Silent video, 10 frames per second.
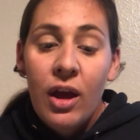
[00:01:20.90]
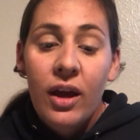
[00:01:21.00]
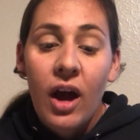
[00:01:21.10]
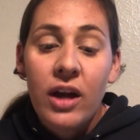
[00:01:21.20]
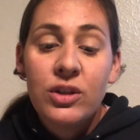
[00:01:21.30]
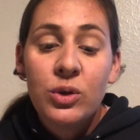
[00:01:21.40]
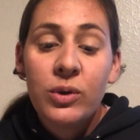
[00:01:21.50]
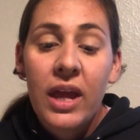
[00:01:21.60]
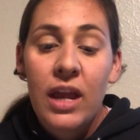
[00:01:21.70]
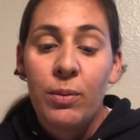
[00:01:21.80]
God
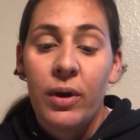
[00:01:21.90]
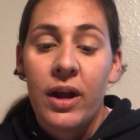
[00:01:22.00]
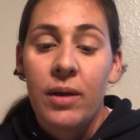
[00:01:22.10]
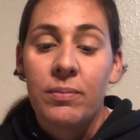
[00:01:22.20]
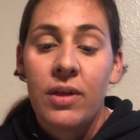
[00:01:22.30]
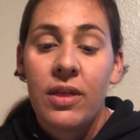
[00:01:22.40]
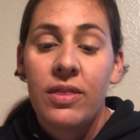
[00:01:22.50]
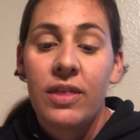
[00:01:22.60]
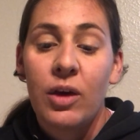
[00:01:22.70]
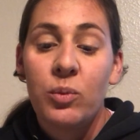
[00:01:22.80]
told Abraham
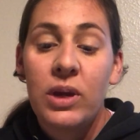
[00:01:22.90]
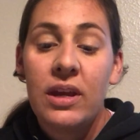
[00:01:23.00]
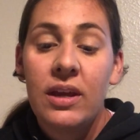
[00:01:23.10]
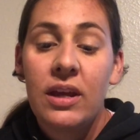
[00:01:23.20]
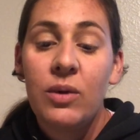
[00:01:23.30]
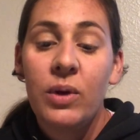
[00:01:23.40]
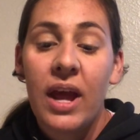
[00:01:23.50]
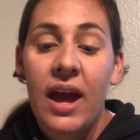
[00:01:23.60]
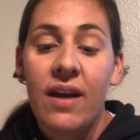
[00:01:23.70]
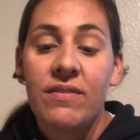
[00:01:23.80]
that he would
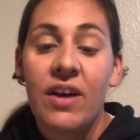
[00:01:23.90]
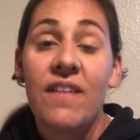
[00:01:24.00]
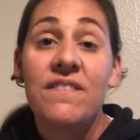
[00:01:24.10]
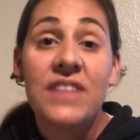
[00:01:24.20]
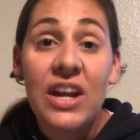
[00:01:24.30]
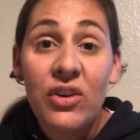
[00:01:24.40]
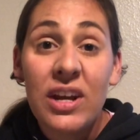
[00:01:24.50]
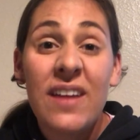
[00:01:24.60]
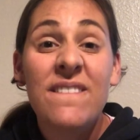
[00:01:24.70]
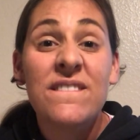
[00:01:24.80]
have a
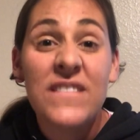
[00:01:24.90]
very,